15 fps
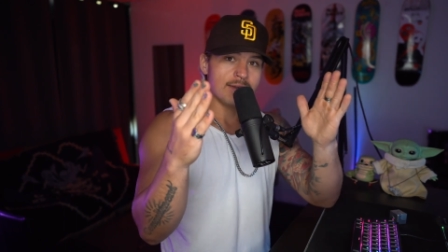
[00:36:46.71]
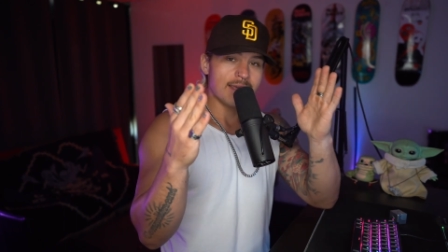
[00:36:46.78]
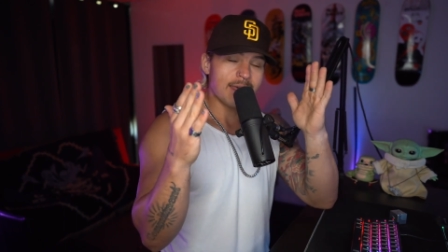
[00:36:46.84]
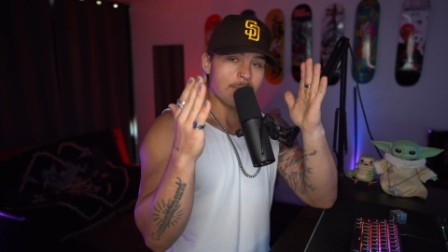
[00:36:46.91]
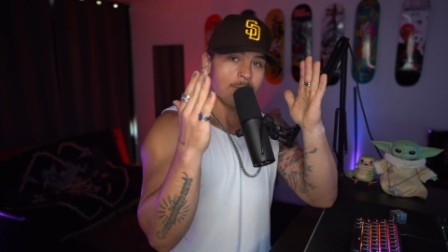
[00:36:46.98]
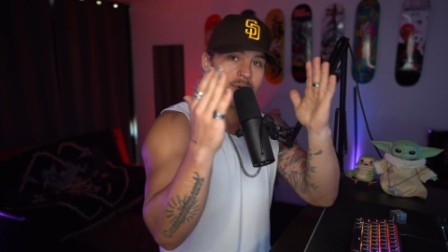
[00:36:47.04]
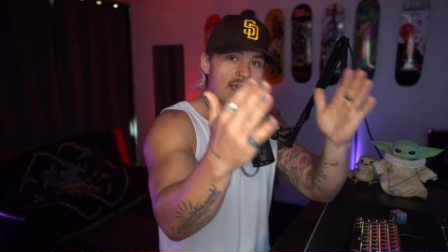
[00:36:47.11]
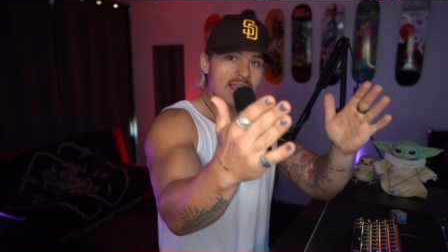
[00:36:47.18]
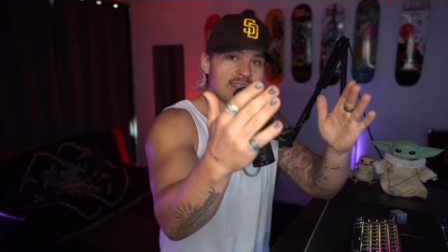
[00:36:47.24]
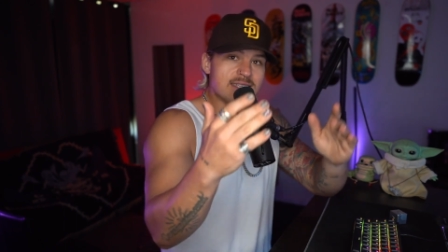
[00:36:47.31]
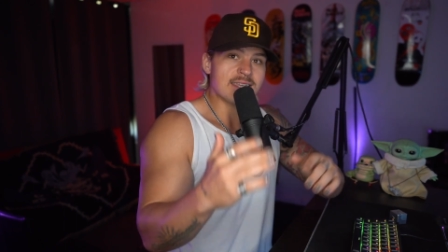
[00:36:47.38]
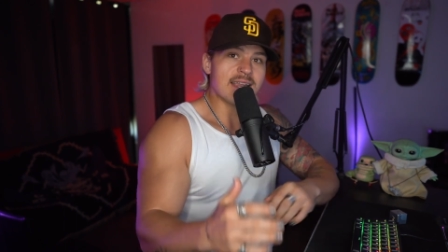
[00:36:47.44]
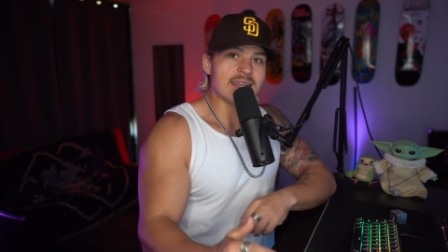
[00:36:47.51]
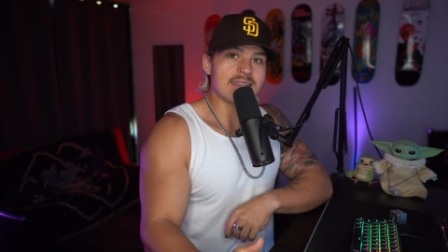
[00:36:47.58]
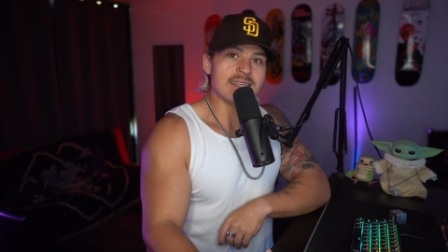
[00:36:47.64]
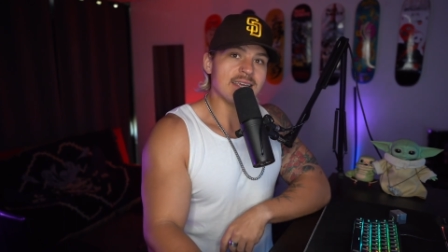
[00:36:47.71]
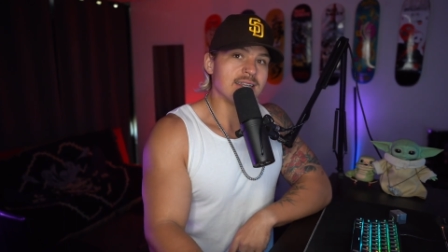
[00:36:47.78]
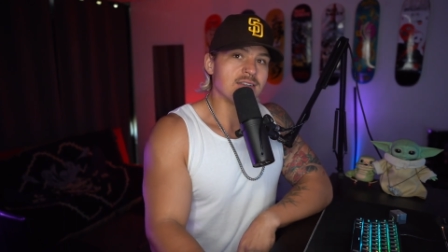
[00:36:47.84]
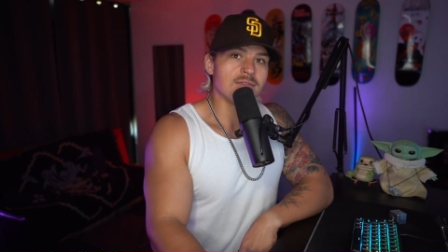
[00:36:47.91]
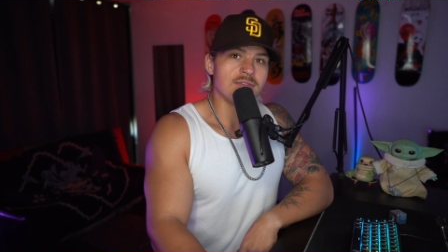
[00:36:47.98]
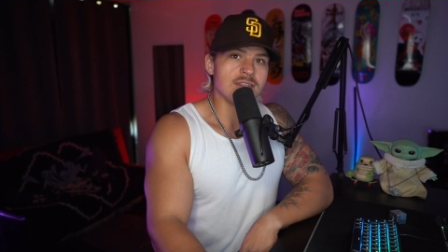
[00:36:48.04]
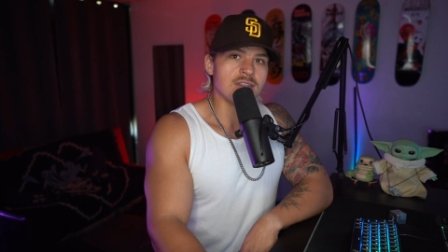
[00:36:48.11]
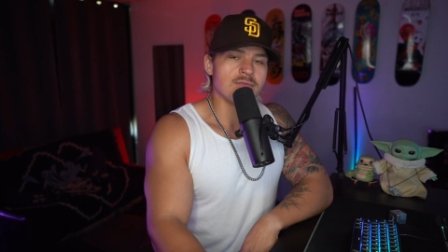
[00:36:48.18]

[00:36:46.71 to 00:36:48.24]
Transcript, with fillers: and paste it at the end of these